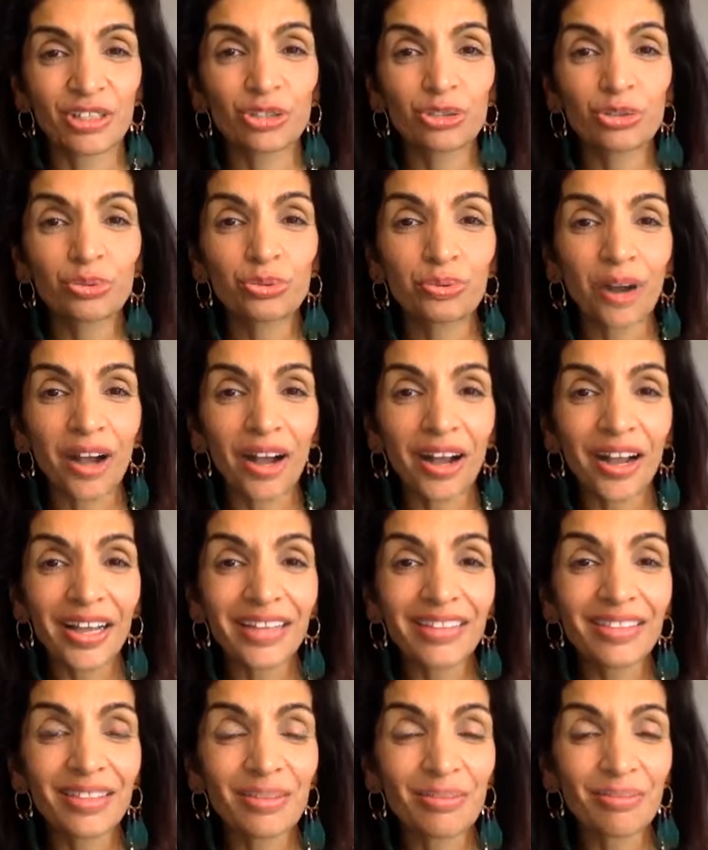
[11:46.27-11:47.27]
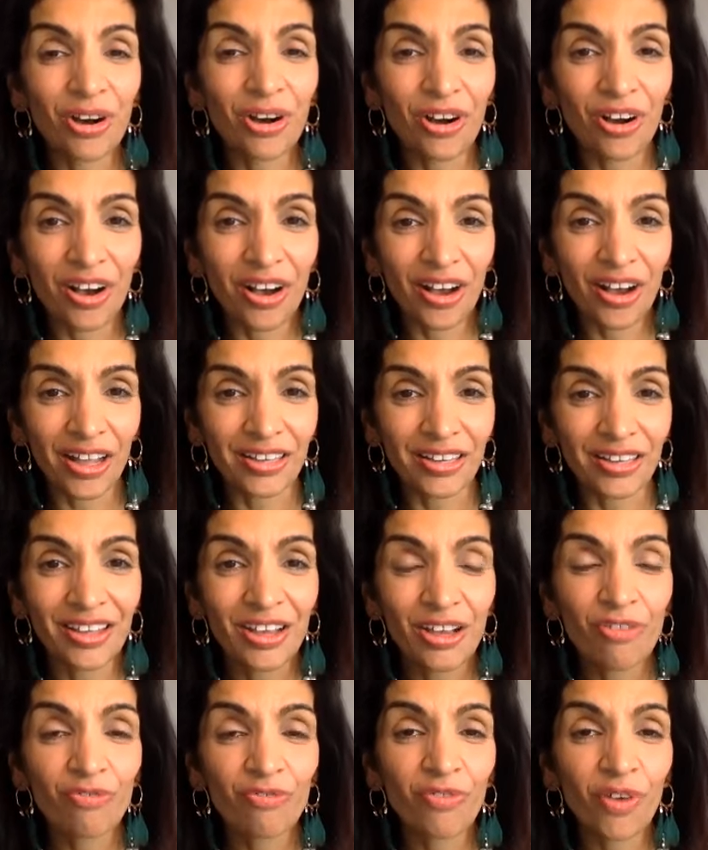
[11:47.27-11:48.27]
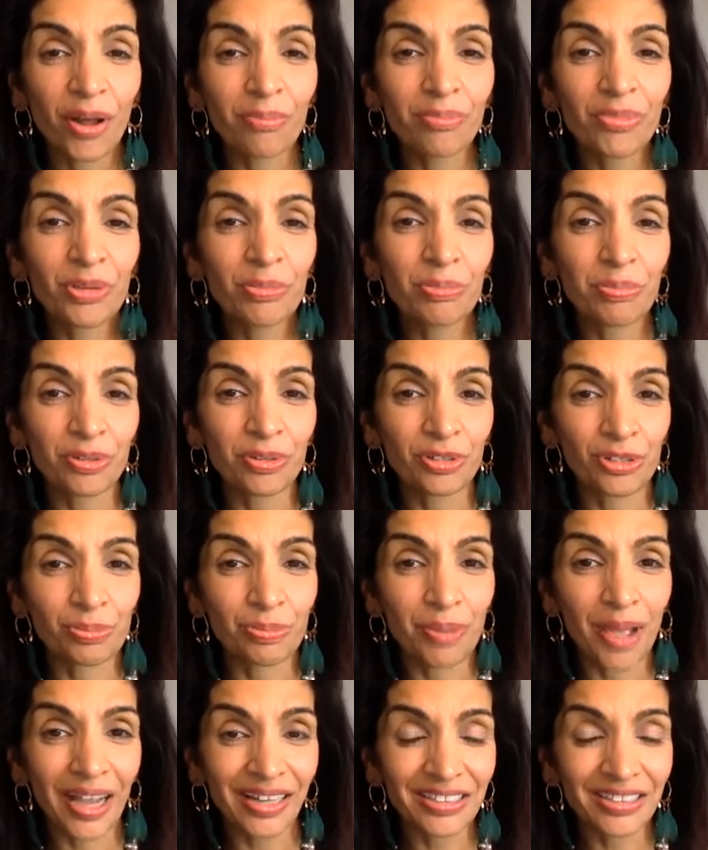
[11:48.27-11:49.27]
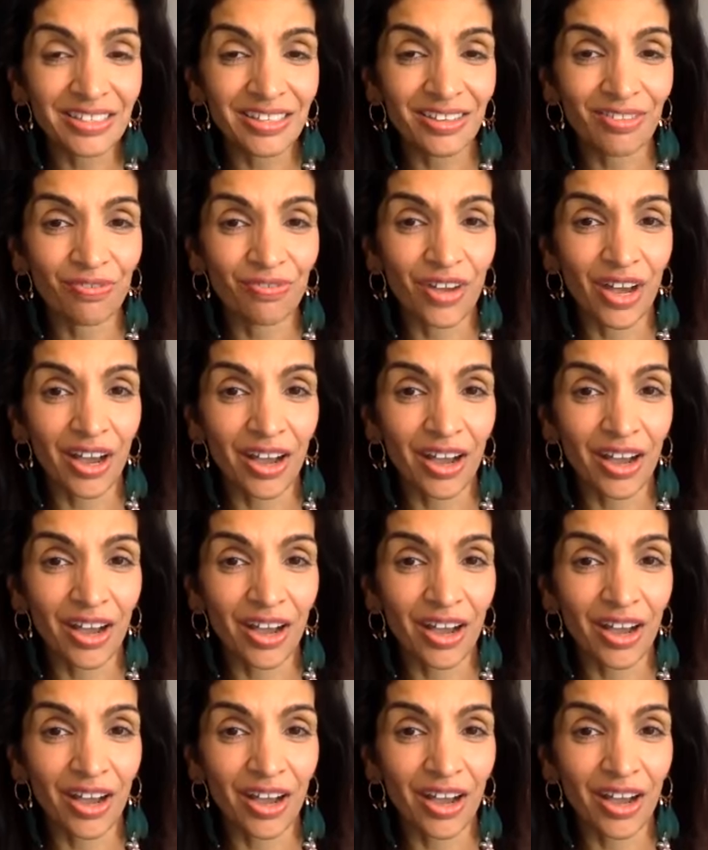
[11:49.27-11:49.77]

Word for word: Try them on from the perspective